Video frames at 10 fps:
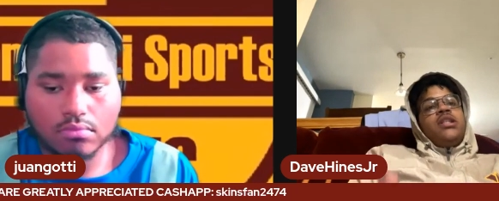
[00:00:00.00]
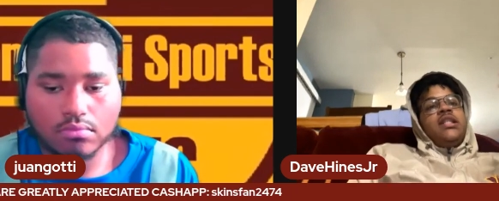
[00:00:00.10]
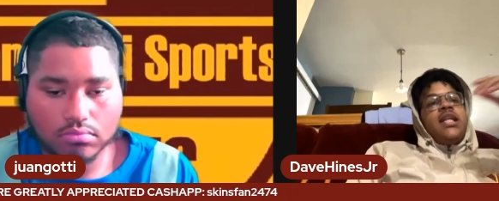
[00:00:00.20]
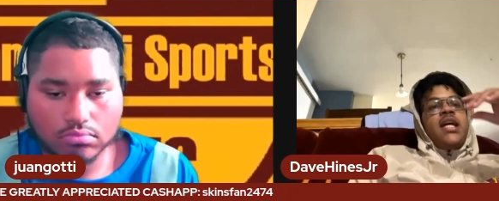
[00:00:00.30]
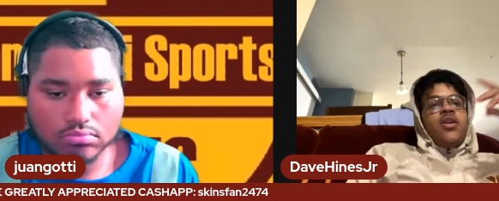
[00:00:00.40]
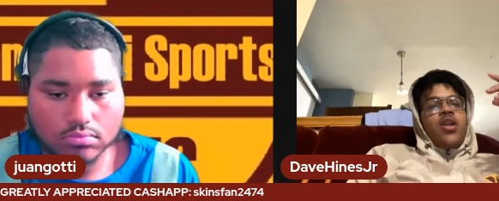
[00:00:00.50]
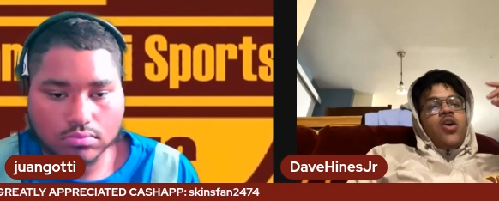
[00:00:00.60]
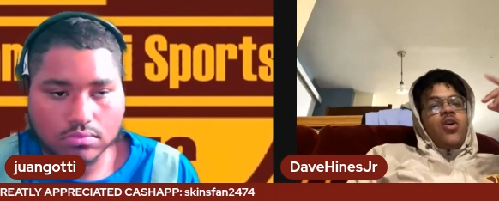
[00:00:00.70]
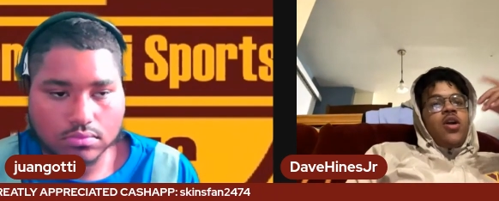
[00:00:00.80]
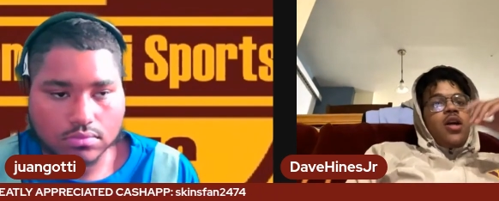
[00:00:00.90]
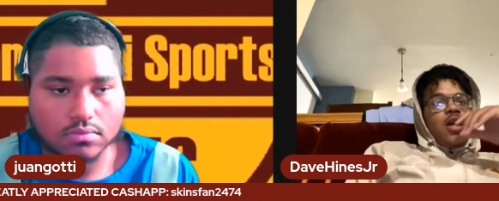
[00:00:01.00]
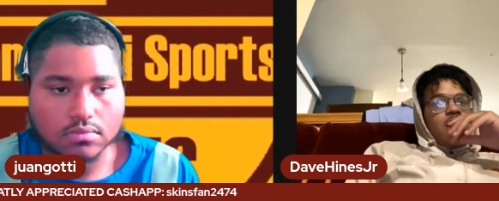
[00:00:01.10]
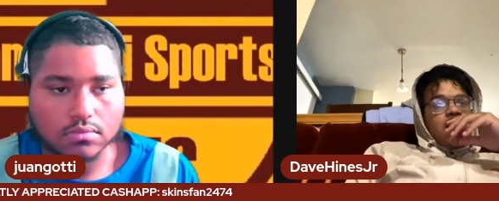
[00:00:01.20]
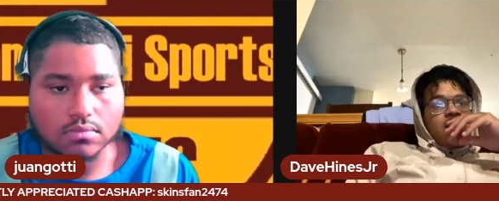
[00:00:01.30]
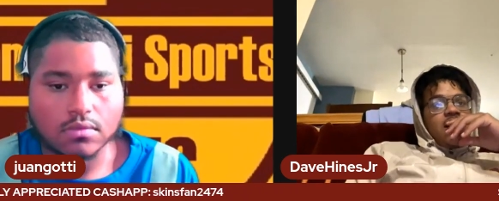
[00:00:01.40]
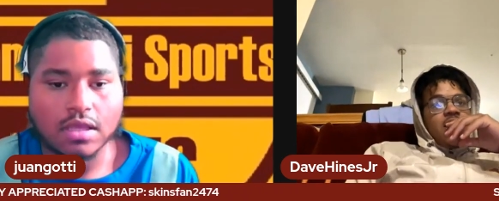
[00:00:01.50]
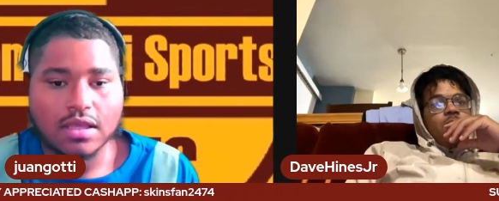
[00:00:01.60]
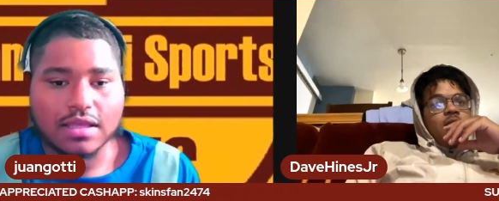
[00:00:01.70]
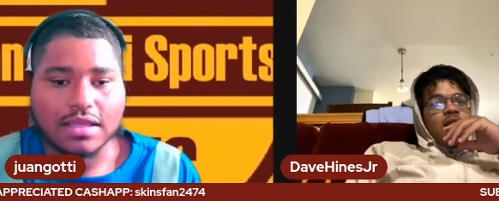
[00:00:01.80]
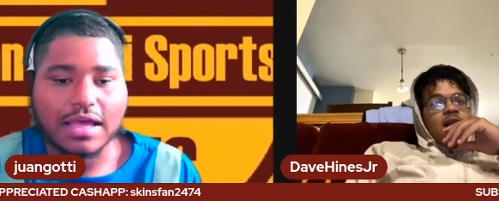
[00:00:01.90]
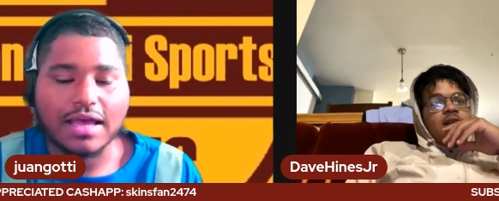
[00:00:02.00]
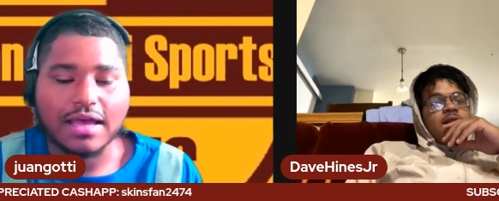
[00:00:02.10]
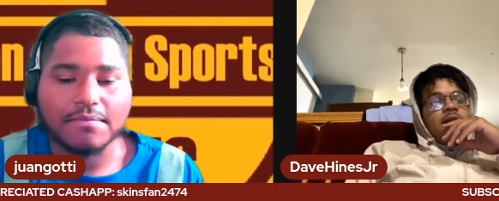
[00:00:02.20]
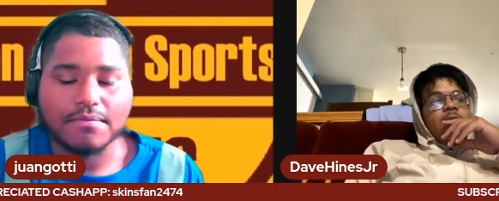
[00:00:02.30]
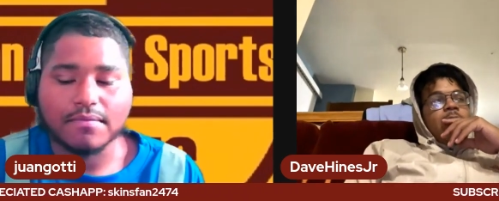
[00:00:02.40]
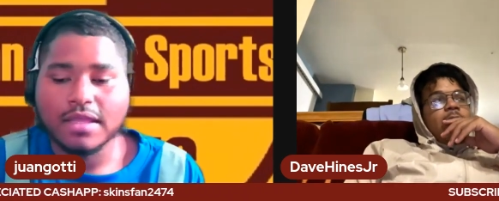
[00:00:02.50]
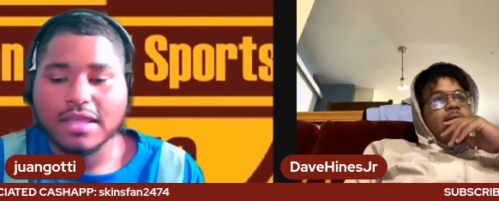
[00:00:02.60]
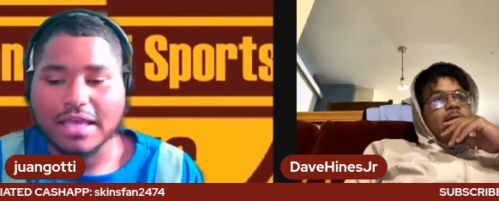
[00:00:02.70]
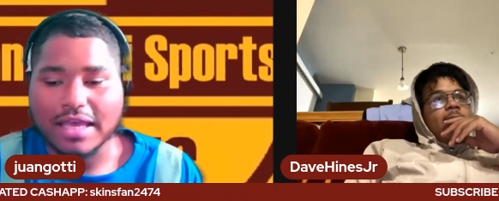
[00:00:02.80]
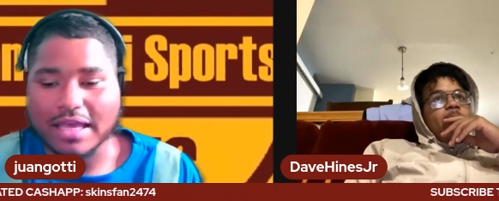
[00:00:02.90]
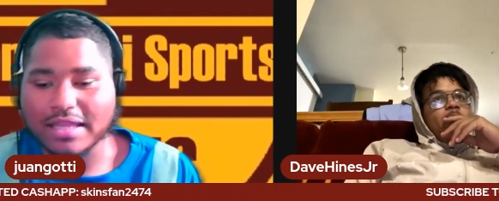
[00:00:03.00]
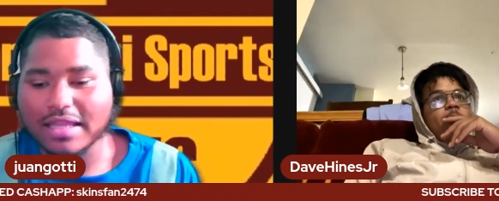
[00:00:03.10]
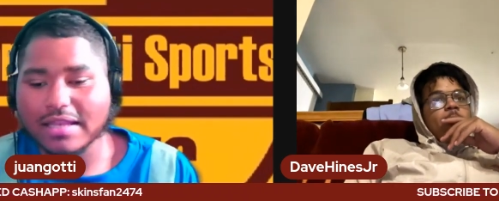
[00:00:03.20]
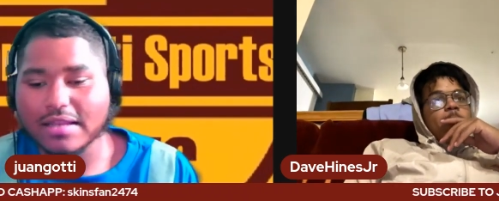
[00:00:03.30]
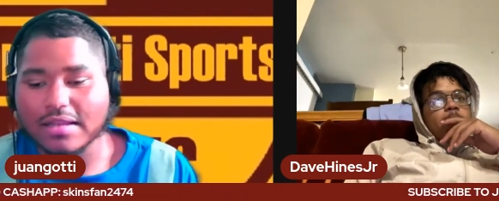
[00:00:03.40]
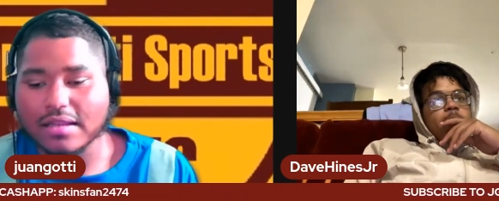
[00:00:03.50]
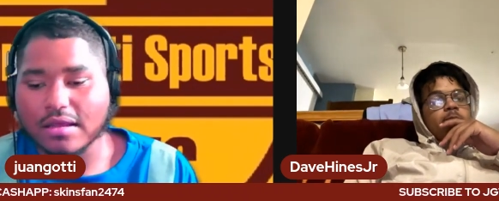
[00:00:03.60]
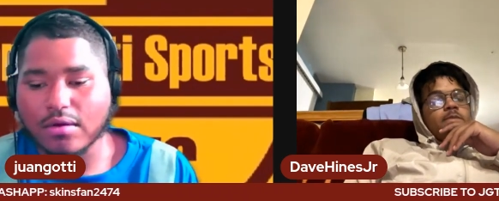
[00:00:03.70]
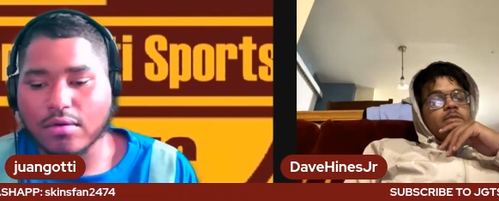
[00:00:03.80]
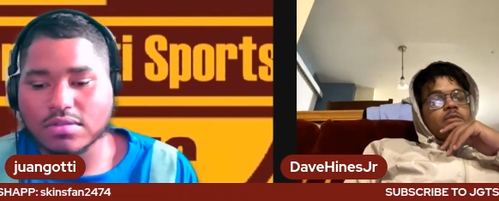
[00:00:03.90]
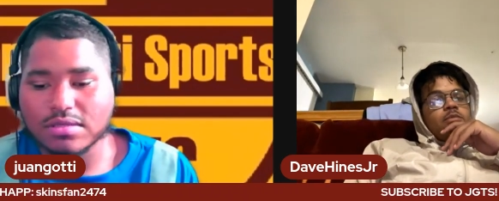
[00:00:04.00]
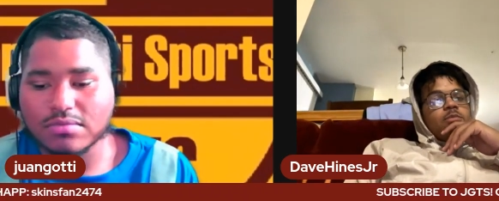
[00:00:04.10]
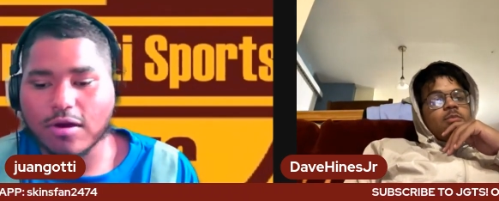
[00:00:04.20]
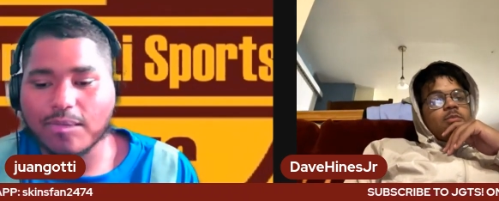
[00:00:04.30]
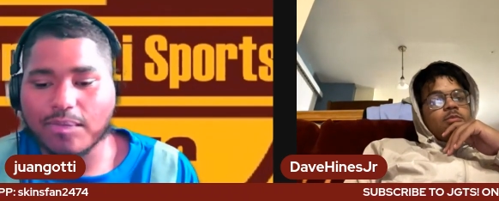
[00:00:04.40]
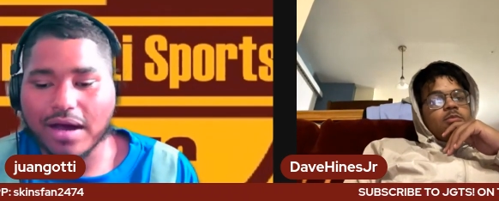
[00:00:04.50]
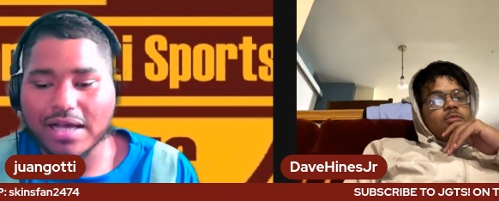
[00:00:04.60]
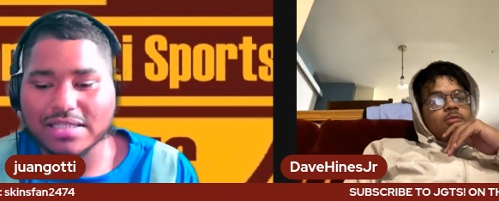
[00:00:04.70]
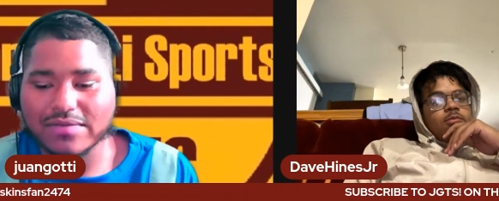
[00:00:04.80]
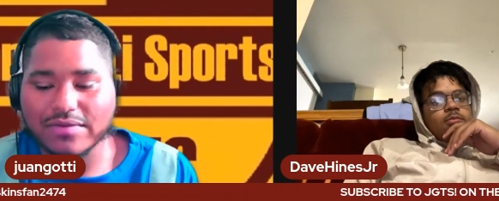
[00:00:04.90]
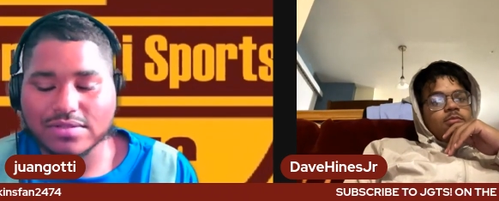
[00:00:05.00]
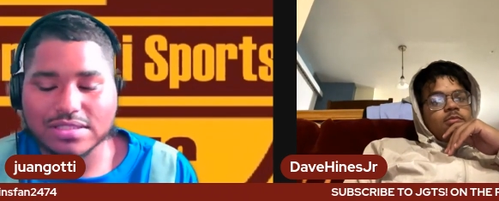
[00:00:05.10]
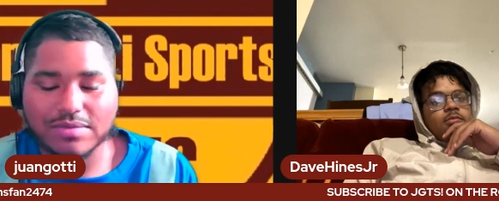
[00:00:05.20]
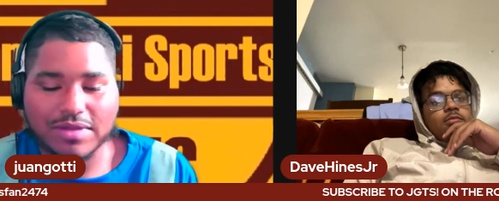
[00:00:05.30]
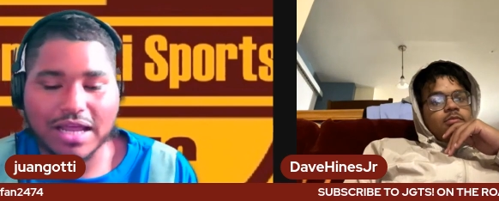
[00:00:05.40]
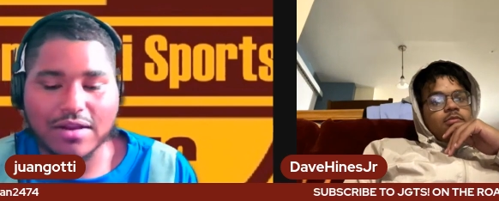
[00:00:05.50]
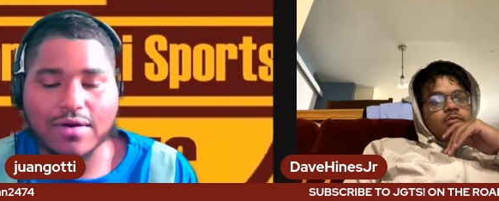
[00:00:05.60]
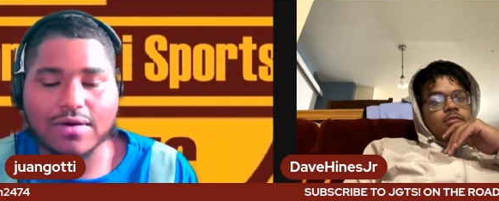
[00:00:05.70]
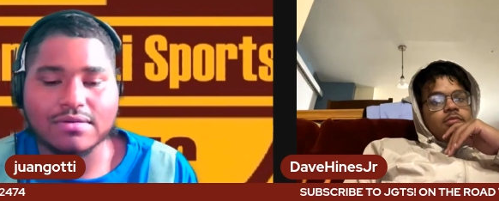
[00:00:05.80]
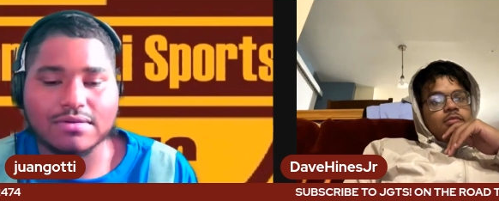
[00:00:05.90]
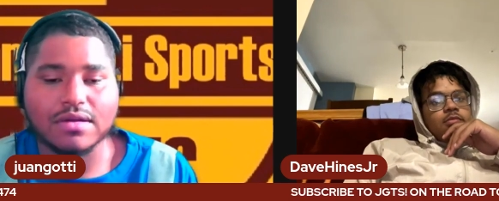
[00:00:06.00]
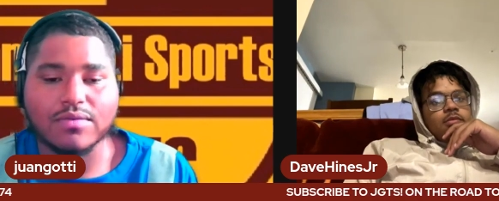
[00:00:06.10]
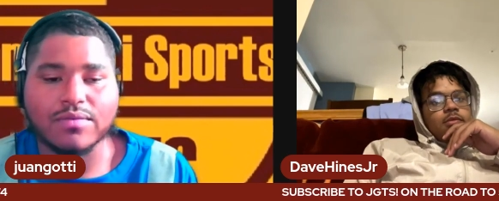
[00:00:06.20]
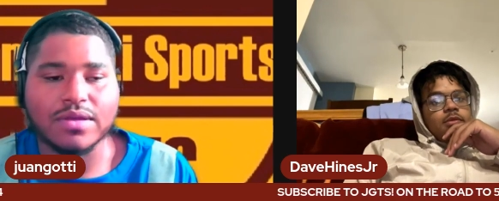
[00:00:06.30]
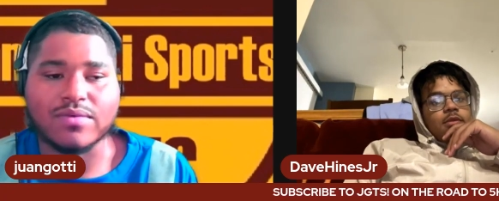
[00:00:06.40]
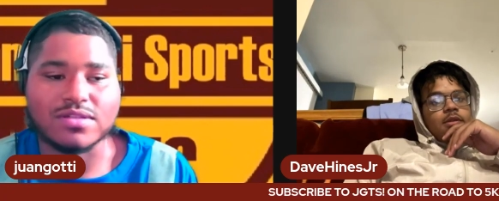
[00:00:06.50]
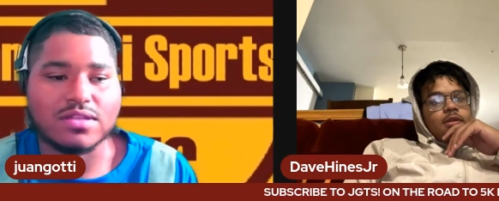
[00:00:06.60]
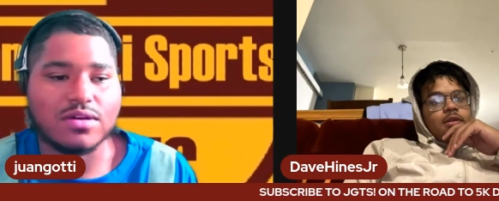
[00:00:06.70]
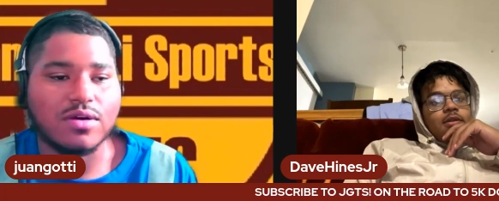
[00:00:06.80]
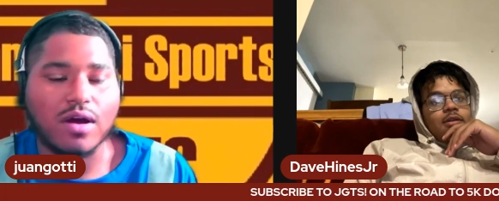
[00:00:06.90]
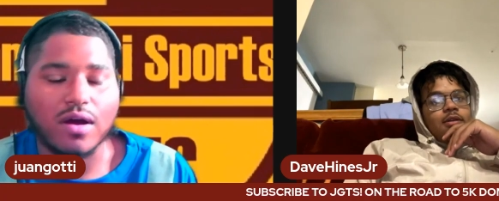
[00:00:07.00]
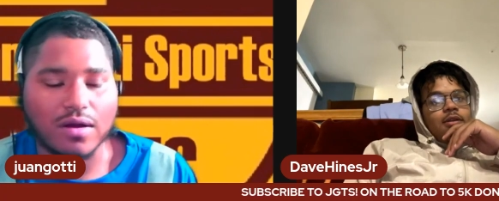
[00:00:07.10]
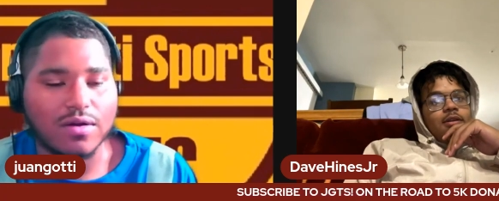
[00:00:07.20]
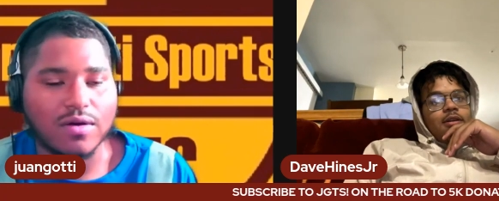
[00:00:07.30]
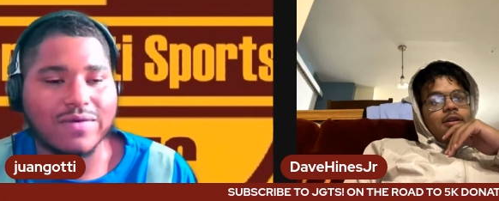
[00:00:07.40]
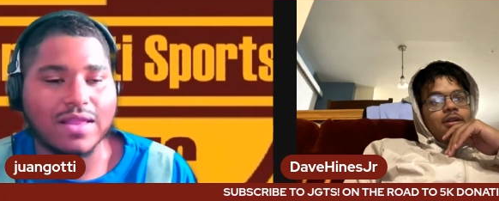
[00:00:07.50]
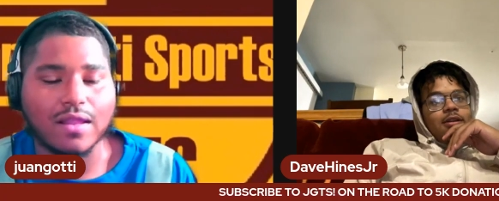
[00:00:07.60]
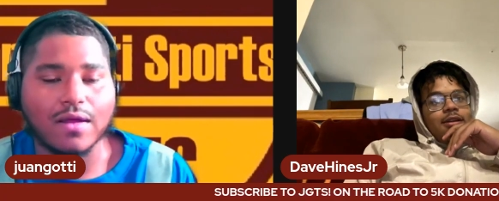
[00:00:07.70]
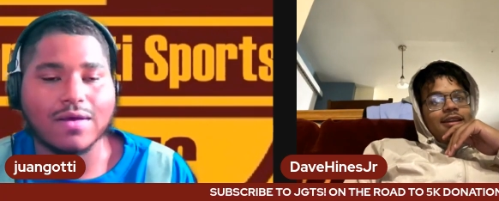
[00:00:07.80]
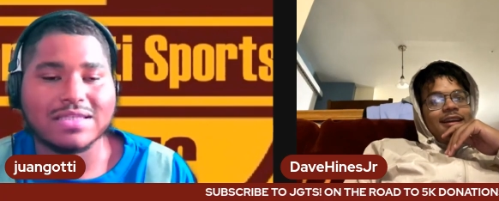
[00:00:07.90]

Speaker 1: to see that. You know,
Speaker 2: mm-hmm. is what it yeah. is. Like and then on some more positive notes, because I mean I know uh, we were still hurt over the loss.